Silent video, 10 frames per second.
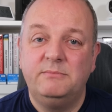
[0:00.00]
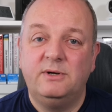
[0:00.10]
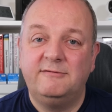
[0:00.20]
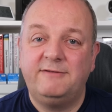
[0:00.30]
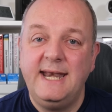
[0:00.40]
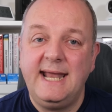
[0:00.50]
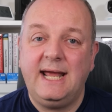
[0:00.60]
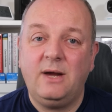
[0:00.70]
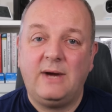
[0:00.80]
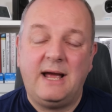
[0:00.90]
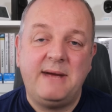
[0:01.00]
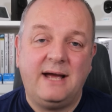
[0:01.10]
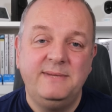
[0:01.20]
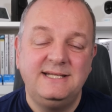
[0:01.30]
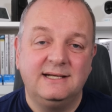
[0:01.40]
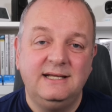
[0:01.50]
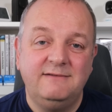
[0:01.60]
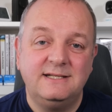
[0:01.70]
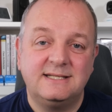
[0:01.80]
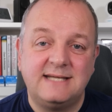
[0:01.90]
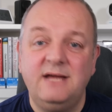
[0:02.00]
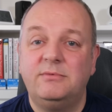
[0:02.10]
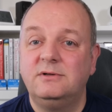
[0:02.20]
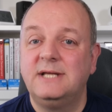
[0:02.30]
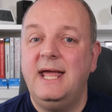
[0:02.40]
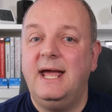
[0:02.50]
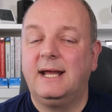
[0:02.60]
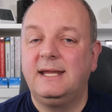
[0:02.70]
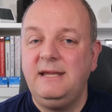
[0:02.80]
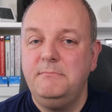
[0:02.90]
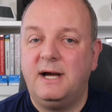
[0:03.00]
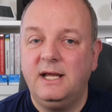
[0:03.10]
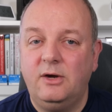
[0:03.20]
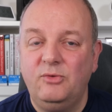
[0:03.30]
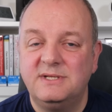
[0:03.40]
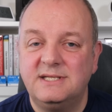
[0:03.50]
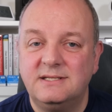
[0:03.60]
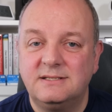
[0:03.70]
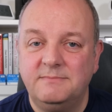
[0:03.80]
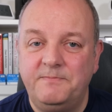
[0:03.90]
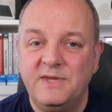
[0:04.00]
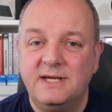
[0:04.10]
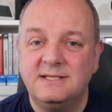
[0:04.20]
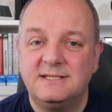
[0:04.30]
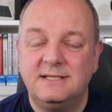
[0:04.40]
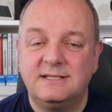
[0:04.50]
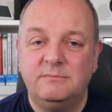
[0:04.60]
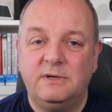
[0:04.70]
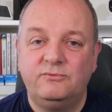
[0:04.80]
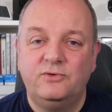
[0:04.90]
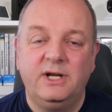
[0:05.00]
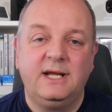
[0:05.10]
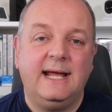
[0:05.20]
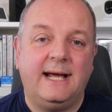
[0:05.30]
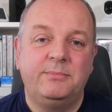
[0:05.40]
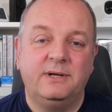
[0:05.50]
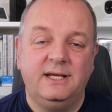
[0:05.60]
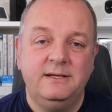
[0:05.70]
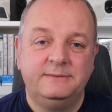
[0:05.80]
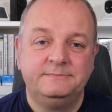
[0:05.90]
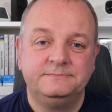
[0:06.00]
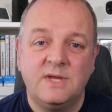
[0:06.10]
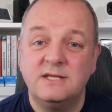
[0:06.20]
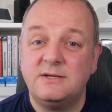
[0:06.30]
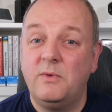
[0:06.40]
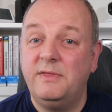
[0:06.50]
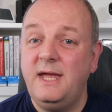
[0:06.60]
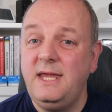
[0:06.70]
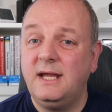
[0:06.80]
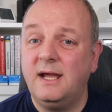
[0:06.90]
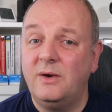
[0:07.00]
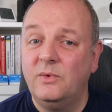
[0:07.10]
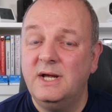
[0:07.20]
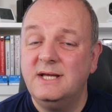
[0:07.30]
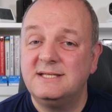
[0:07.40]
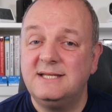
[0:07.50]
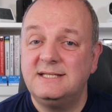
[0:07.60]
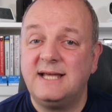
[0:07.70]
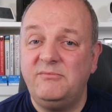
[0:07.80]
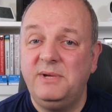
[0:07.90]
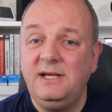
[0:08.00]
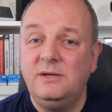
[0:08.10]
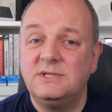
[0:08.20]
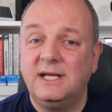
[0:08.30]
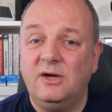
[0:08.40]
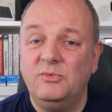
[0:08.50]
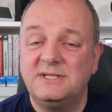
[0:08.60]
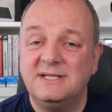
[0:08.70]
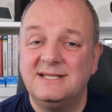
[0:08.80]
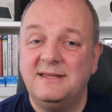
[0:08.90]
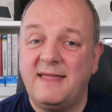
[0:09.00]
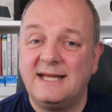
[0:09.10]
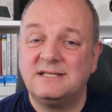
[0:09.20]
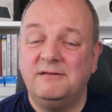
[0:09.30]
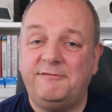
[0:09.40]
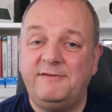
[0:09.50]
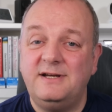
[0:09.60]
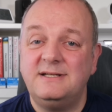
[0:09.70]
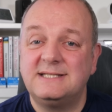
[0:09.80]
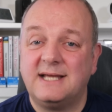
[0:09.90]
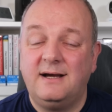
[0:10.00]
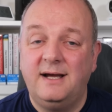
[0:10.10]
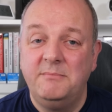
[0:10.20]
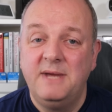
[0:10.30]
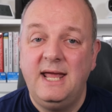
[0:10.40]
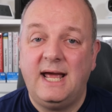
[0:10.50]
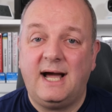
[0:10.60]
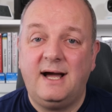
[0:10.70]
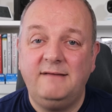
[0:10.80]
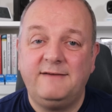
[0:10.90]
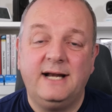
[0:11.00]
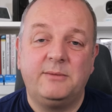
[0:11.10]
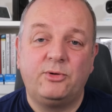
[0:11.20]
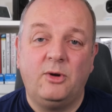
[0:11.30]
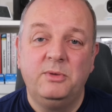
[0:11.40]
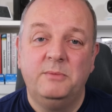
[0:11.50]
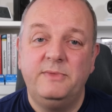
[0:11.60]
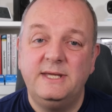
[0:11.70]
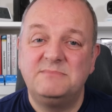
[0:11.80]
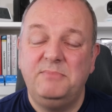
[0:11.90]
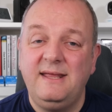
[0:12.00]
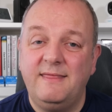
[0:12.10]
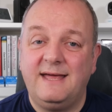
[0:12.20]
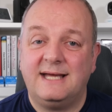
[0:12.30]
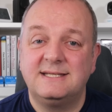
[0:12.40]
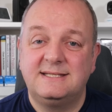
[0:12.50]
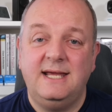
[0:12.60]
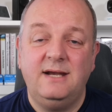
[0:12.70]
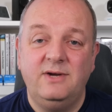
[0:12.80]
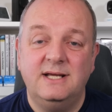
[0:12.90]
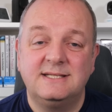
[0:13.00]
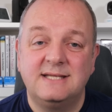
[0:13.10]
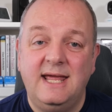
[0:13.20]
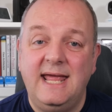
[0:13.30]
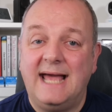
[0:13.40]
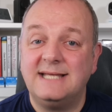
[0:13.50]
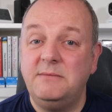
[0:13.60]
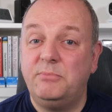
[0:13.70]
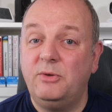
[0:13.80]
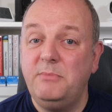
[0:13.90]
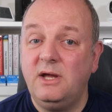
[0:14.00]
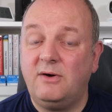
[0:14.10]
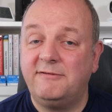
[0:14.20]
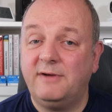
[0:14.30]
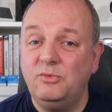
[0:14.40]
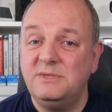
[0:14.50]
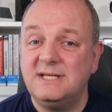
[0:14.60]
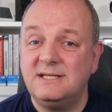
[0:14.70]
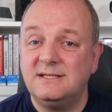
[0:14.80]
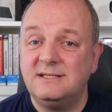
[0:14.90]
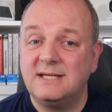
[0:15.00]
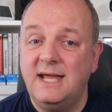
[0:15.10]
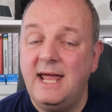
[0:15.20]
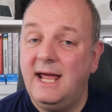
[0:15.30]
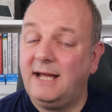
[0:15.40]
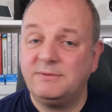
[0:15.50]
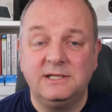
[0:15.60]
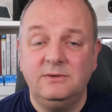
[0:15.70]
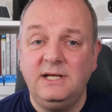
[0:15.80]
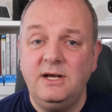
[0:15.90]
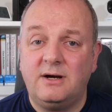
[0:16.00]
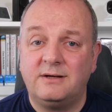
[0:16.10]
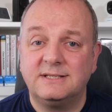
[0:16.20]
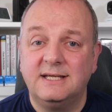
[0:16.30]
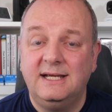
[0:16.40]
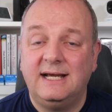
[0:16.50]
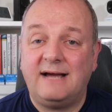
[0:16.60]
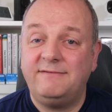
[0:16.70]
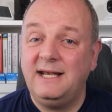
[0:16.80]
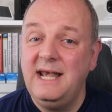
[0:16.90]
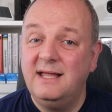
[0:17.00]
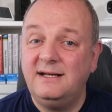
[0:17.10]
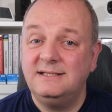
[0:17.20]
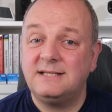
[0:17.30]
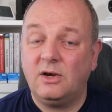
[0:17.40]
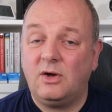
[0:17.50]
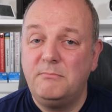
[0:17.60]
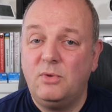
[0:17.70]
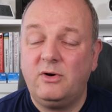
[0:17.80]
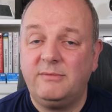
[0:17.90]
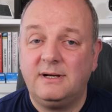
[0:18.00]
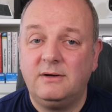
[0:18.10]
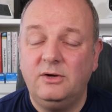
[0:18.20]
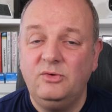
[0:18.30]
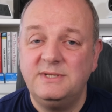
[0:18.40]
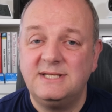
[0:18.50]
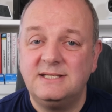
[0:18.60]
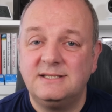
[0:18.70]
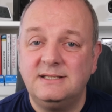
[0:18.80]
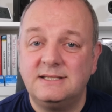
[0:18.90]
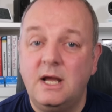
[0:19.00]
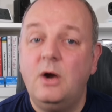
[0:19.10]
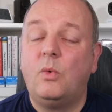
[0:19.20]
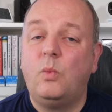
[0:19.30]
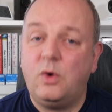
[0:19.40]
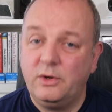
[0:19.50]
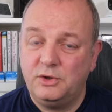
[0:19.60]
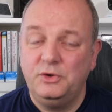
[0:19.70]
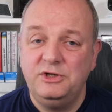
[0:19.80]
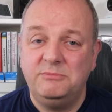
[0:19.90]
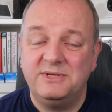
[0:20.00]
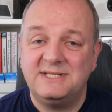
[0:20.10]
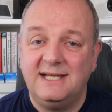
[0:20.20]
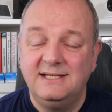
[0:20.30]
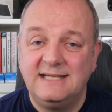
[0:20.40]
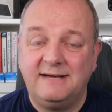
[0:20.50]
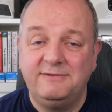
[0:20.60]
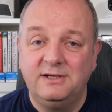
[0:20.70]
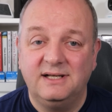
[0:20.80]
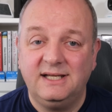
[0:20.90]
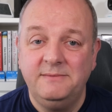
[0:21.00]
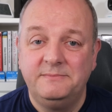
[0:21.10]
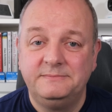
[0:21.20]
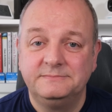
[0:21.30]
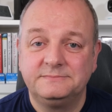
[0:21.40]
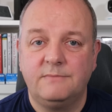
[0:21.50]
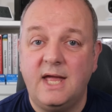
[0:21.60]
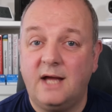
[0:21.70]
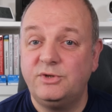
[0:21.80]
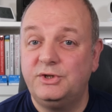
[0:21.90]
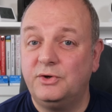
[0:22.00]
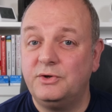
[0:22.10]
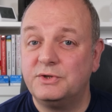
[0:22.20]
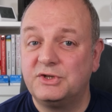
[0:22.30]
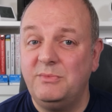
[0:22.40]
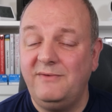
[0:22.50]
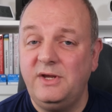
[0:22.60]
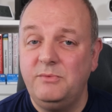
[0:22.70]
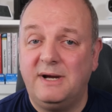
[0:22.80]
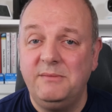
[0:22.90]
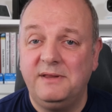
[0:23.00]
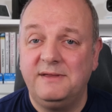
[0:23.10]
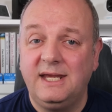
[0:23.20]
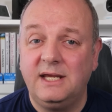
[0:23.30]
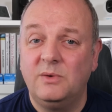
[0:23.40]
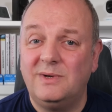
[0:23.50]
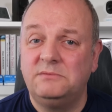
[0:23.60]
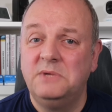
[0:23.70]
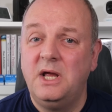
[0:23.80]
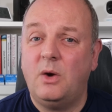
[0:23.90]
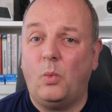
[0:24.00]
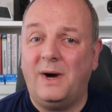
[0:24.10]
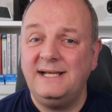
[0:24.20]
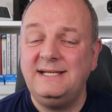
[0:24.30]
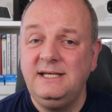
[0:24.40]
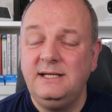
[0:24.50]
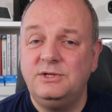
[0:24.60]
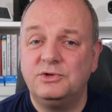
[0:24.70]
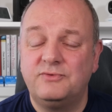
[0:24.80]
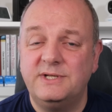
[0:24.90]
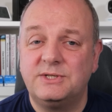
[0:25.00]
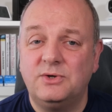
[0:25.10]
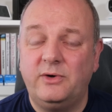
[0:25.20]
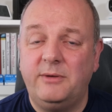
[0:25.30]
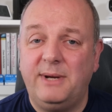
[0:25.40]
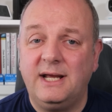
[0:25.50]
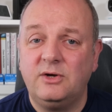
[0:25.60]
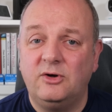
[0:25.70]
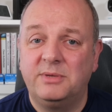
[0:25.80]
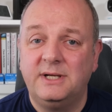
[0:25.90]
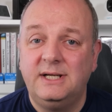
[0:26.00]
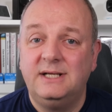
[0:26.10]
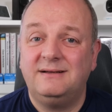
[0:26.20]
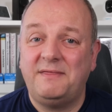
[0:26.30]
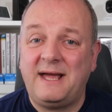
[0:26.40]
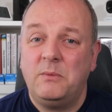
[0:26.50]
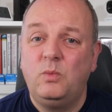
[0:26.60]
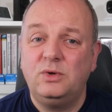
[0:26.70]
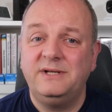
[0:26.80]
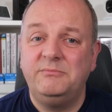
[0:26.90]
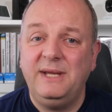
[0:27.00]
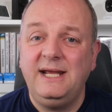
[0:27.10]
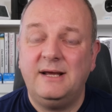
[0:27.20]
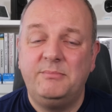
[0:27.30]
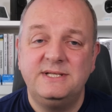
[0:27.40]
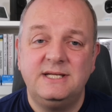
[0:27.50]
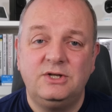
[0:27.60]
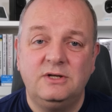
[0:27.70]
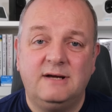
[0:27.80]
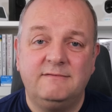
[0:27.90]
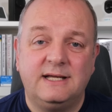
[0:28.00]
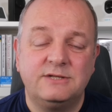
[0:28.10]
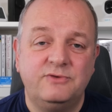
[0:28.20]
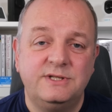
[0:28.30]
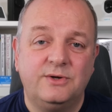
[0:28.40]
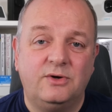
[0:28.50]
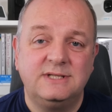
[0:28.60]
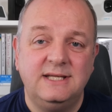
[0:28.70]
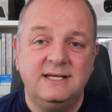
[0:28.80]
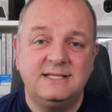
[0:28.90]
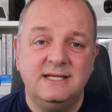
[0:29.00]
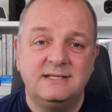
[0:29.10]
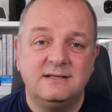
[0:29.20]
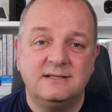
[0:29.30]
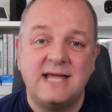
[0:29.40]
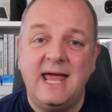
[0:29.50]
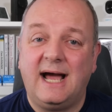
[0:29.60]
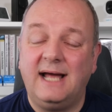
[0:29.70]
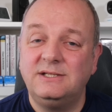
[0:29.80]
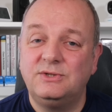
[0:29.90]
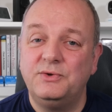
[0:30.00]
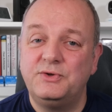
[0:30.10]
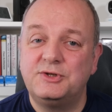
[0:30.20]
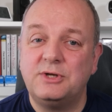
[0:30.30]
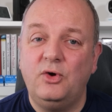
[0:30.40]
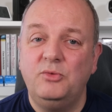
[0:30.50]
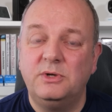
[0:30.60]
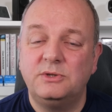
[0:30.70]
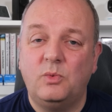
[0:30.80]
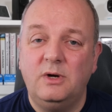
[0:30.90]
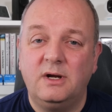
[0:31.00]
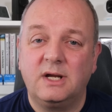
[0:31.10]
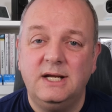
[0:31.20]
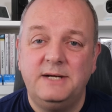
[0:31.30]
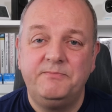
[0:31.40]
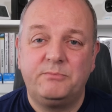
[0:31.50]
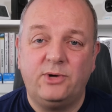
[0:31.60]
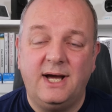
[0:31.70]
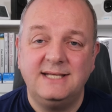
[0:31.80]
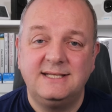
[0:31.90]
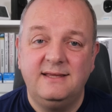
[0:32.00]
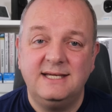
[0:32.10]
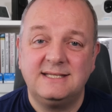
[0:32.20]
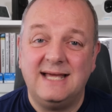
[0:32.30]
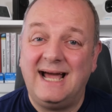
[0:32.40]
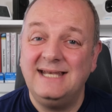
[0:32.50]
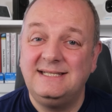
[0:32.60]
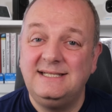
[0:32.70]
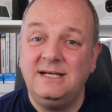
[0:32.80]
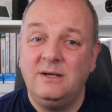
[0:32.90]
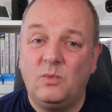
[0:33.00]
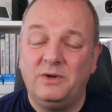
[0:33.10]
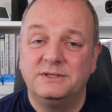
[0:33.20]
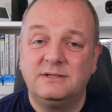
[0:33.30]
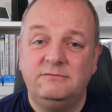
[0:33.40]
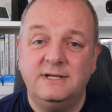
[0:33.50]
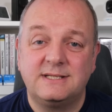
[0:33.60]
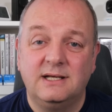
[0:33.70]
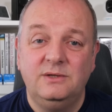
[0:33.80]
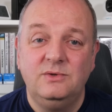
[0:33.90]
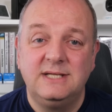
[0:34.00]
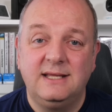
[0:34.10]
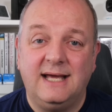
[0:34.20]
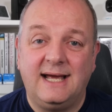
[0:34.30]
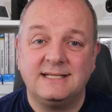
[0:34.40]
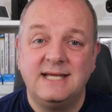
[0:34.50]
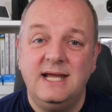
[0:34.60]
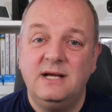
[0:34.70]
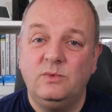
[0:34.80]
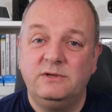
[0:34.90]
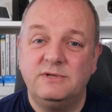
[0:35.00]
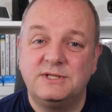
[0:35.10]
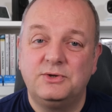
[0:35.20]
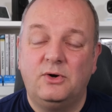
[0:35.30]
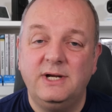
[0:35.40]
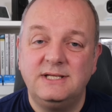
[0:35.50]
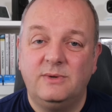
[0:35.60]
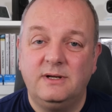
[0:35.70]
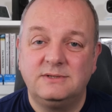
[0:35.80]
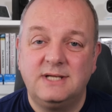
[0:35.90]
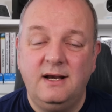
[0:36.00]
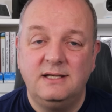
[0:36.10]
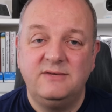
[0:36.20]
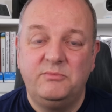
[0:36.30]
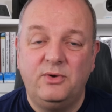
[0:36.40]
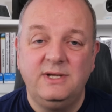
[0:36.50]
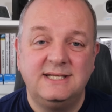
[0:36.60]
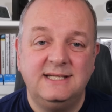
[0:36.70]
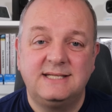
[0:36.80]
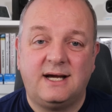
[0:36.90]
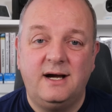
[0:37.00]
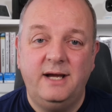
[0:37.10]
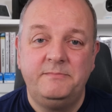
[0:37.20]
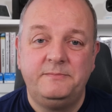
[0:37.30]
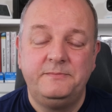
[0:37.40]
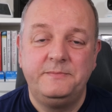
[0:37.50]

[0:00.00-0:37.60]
but for now, I'm happy to leave it disabled and keep my Home Assistant system running happily. So there you go. Since I've been using Home Assistant, that's the first time I've had a problem that's been that serious. Has it put me off Home Assistant? Absolutely not. Have I learned a lot more about Home Assistant? 100% definitely. I'm sure some of you might be thinking, well, why didn't you just restore a backup? Well, that would have been a position of last resort in this instance. I'd done so much work prior to this that I didn't want to risk losing that with restoring to an alternative point in time.